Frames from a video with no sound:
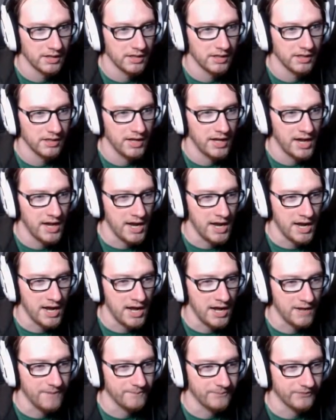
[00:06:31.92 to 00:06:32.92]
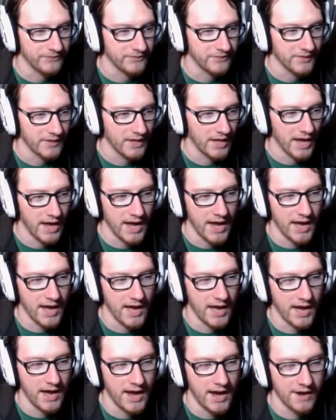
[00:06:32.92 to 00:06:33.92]
I
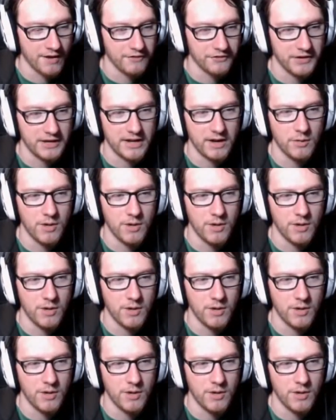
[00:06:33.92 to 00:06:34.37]
don't think